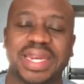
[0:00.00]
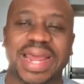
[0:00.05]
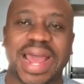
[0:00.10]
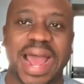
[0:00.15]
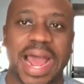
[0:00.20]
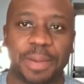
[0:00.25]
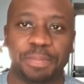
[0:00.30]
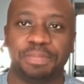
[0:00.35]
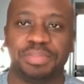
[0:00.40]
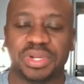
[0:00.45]

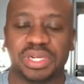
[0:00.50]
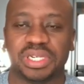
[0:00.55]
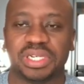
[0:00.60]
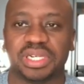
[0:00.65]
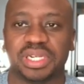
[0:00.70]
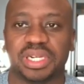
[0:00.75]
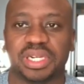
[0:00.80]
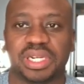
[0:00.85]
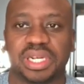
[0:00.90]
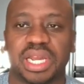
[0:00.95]
happened
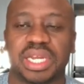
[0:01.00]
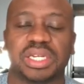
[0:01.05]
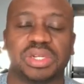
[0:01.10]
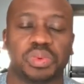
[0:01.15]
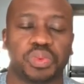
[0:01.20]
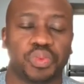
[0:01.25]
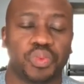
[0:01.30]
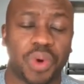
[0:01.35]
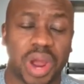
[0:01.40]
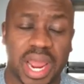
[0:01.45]
at
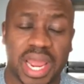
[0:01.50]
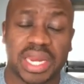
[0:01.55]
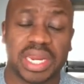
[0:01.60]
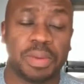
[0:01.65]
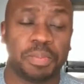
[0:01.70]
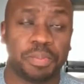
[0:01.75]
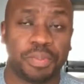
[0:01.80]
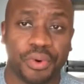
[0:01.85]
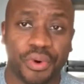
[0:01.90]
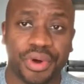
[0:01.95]
any
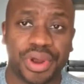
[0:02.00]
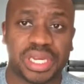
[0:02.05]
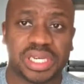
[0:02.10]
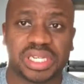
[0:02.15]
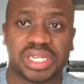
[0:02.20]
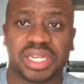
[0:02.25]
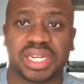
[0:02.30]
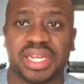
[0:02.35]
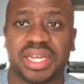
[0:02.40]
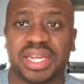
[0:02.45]

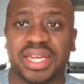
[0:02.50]
point